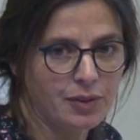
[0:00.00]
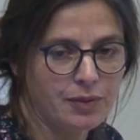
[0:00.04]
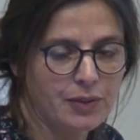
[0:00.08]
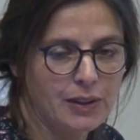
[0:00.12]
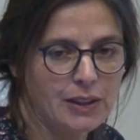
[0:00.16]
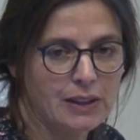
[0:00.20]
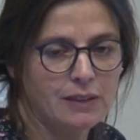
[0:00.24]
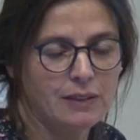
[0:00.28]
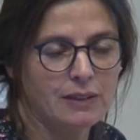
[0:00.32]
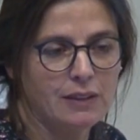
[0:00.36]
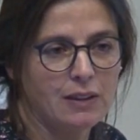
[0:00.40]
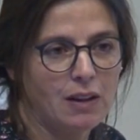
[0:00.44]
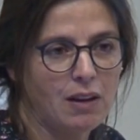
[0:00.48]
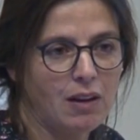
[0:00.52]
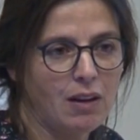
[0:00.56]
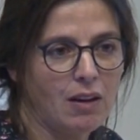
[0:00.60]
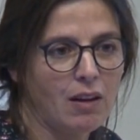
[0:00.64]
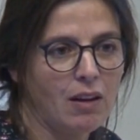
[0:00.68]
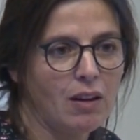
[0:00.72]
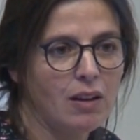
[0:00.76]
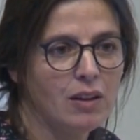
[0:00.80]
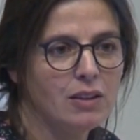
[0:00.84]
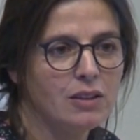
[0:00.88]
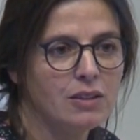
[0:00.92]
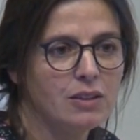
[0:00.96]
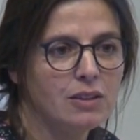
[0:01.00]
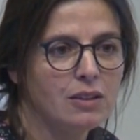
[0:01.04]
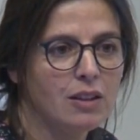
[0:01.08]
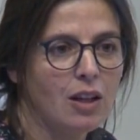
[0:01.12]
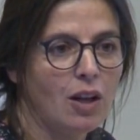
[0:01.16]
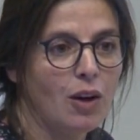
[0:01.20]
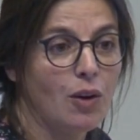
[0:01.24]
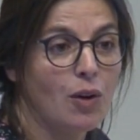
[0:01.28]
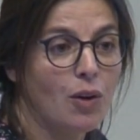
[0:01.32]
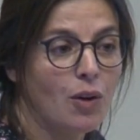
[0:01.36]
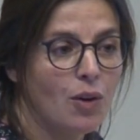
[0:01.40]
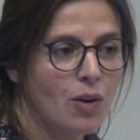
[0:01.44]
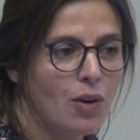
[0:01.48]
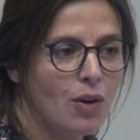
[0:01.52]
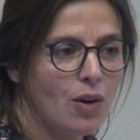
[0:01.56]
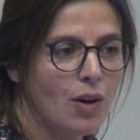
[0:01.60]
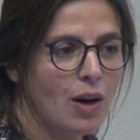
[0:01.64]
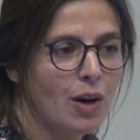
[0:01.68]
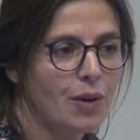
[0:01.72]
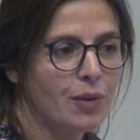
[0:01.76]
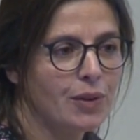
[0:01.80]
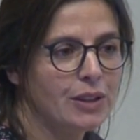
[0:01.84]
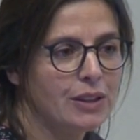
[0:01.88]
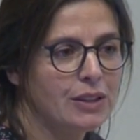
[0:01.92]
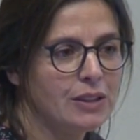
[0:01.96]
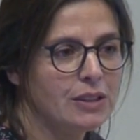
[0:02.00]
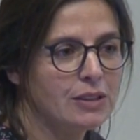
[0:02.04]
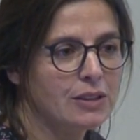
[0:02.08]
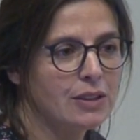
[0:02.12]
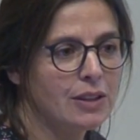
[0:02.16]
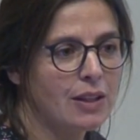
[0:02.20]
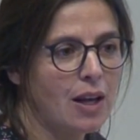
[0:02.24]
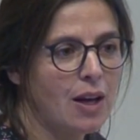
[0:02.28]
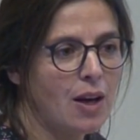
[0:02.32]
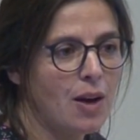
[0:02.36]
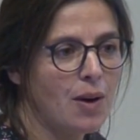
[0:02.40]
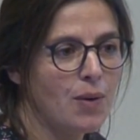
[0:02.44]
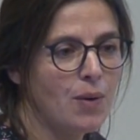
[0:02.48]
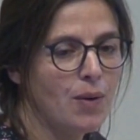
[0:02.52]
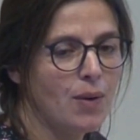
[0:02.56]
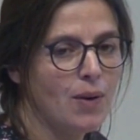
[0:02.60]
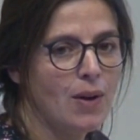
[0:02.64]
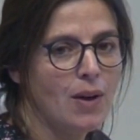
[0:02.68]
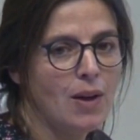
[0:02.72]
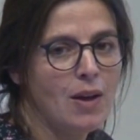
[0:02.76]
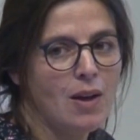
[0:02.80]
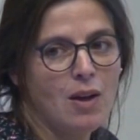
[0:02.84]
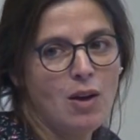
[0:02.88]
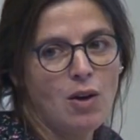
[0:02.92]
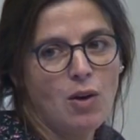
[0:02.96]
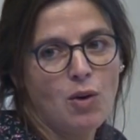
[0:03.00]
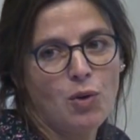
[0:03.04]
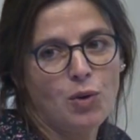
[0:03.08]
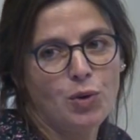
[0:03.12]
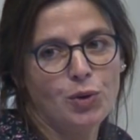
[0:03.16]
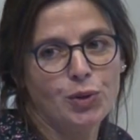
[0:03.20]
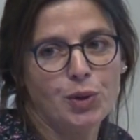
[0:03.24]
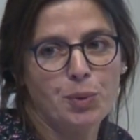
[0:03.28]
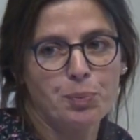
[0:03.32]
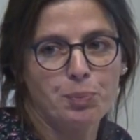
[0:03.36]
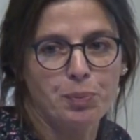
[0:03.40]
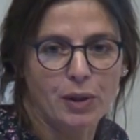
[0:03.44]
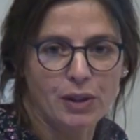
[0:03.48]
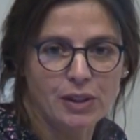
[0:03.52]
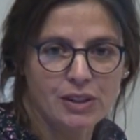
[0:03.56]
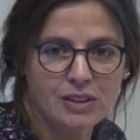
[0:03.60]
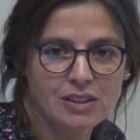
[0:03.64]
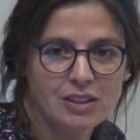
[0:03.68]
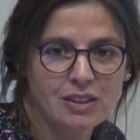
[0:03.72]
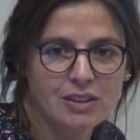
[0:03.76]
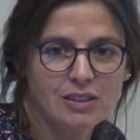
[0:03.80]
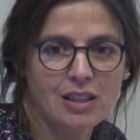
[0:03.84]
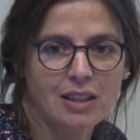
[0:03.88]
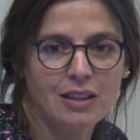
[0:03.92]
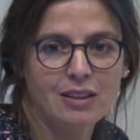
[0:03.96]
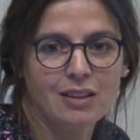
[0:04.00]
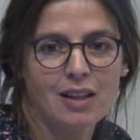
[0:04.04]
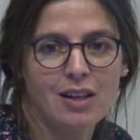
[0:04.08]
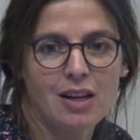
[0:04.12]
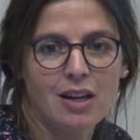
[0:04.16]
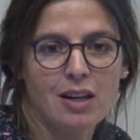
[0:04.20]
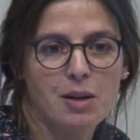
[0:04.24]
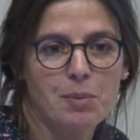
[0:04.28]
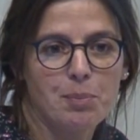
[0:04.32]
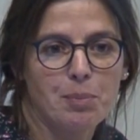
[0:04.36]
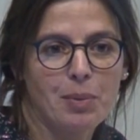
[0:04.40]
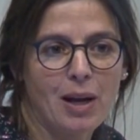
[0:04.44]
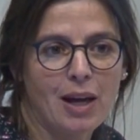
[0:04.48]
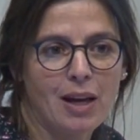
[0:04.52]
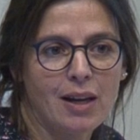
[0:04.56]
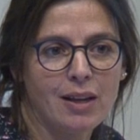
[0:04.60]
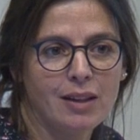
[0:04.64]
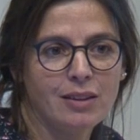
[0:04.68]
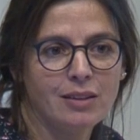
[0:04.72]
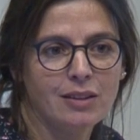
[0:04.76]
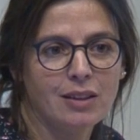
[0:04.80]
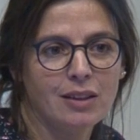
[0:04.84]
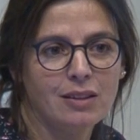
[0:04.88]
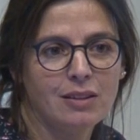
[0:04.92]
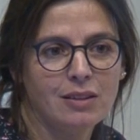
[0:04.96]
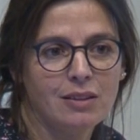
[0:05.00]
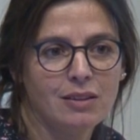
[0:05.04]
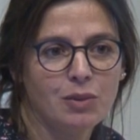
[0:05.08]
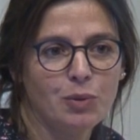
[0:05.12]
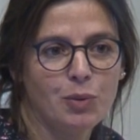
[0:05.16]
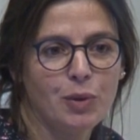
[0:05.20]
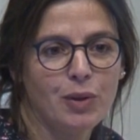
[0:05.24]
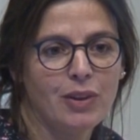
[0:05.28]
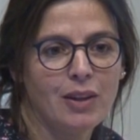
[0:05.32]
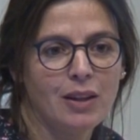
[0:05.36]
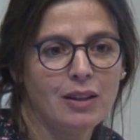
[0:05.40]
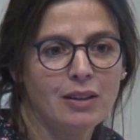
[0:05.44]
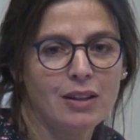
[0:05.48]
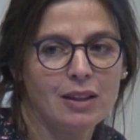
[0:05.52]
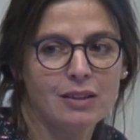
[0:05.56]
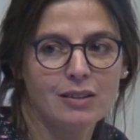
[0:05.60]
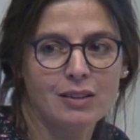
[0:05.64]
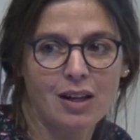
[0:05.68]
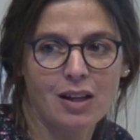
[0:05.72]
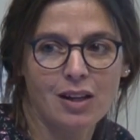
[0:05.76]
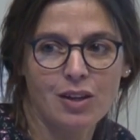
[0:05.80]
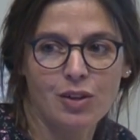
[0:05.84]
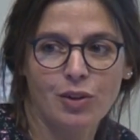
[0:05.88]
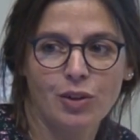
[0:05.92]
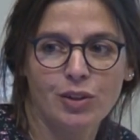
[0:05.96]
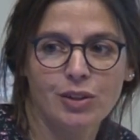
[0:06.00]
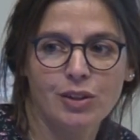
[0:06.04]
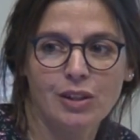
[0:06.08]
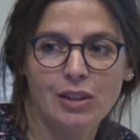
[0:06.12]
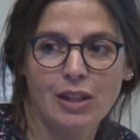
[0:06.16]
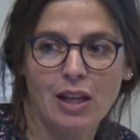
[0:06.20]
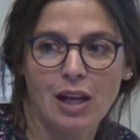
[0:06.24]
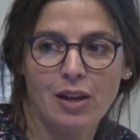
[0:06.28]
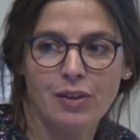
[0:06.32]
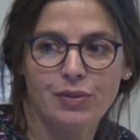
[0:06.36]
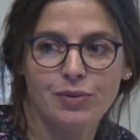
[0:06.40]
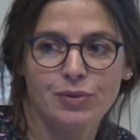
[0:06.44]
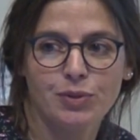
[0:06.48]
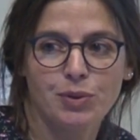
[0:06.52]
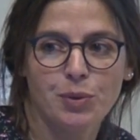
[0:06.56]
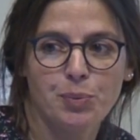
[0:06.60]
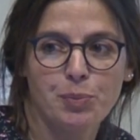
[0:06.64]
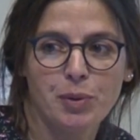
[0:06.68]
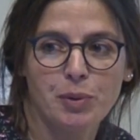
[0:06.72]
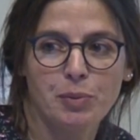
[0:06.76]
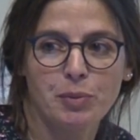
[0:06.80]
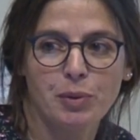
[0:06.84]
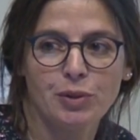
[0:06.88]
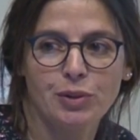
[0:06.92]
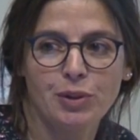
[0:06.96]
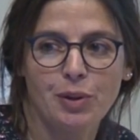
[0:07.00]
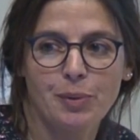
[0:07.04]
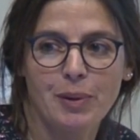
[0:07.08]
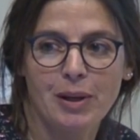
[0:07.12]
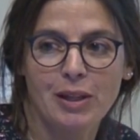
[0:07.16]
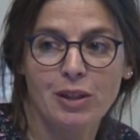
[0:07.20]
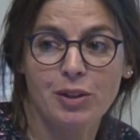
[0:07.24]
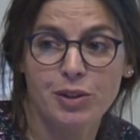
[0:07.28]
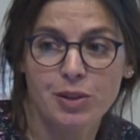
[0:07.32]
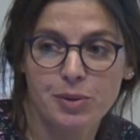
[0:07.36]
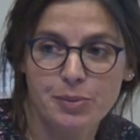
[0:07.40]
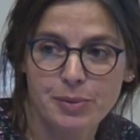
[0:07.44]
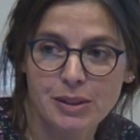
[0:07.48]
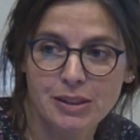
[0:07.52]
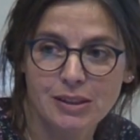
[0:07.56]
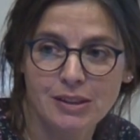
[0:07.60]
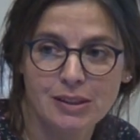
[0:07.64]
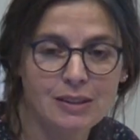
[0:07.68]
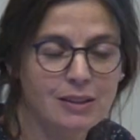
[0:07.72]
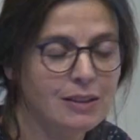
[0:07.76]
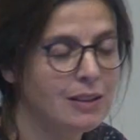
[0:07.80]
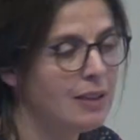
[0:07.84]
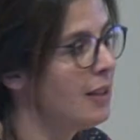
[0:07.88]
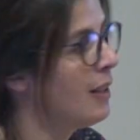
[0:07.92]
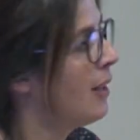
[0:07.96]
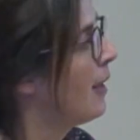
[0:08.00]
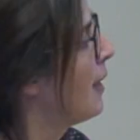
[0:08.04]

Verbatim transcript: bit the, the law, how it is now, or the policies that they are applying that we think that are not enough to promote the biodiversity.